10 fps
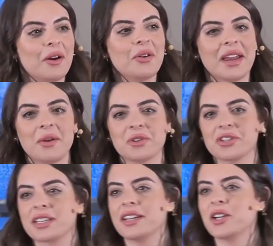okay, we're
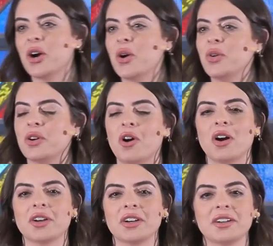just going to go
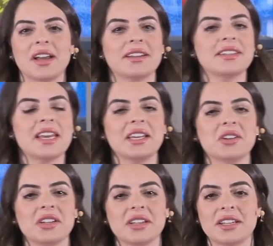conquer and take it,